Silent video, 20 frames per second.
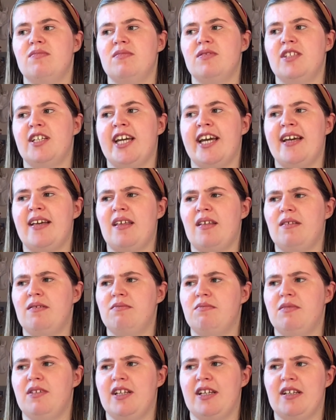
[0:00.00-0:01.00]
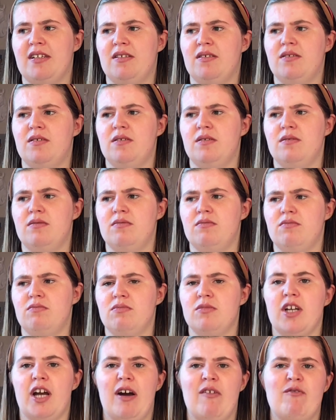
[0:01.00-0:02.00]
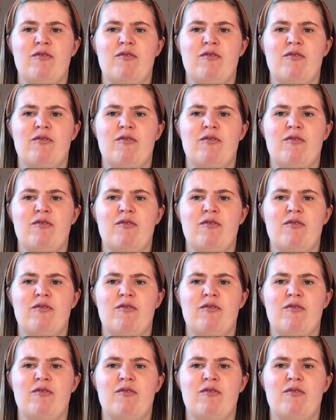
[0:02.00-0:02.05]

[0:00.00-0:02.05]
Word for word: Kate, like, I